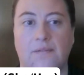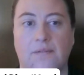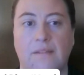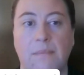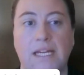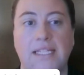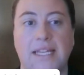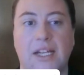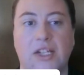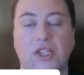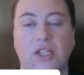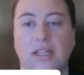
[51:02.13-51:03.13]
So if they meet
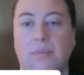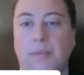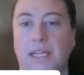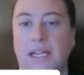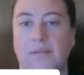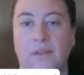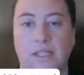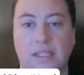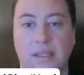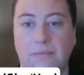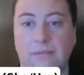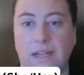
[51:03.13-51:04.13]
action, they'll be given
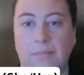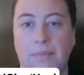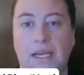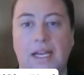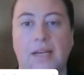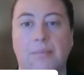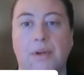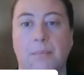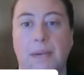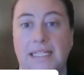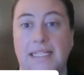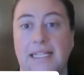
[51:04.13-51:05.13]
some feedback,
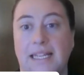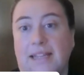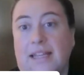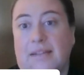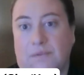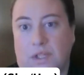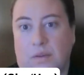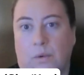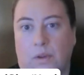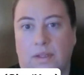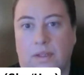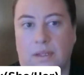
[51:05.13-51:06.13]
but basically they've
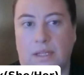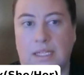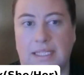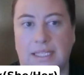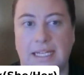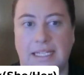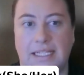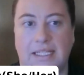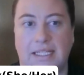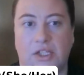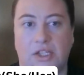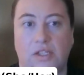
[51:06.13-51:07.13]
done what is
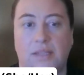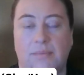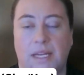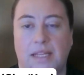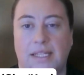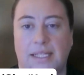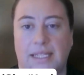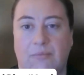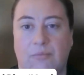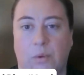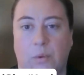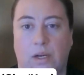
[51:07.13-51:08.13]
needed to do to meet the
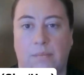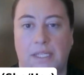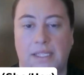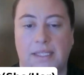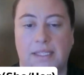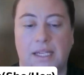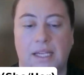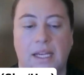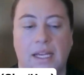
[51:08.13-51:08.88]
scheme requirements.